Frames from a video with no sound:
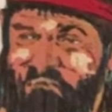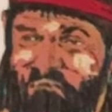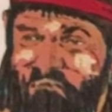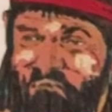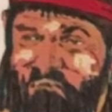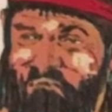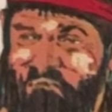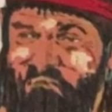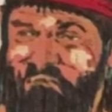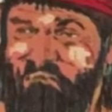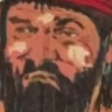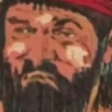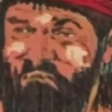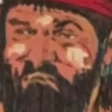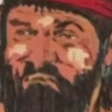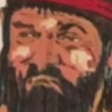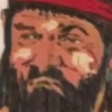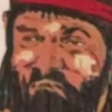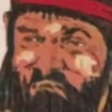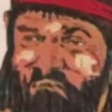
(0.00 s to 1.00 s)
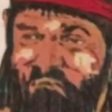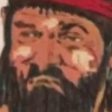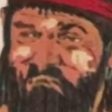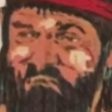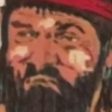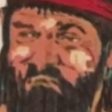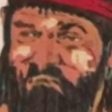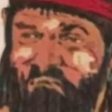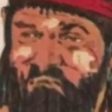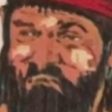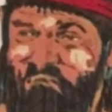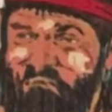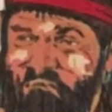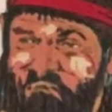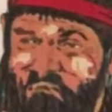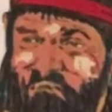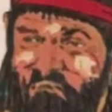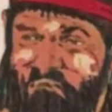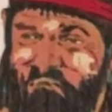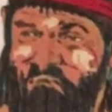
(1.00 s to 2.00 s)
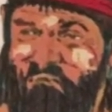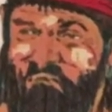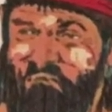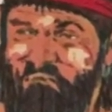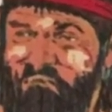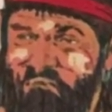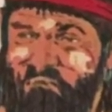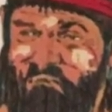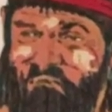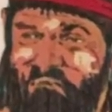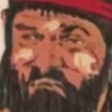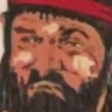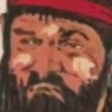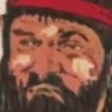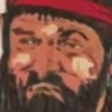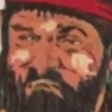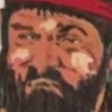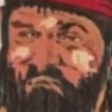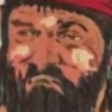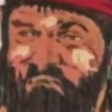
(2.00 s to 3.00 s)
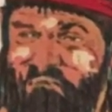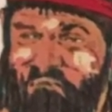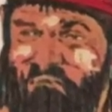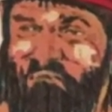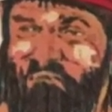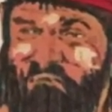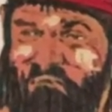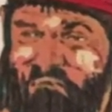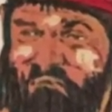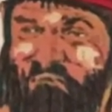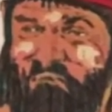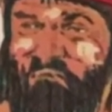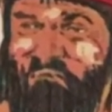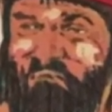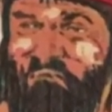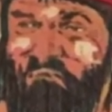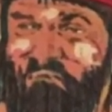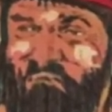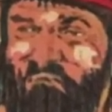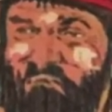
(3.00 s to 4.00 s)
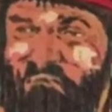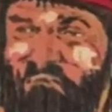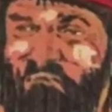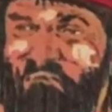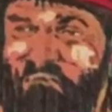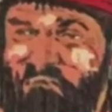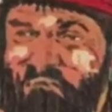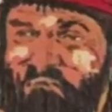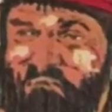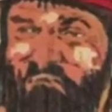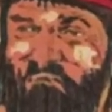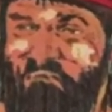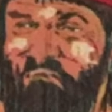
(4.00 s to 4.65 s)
But he remembers that Elisha's helper told him,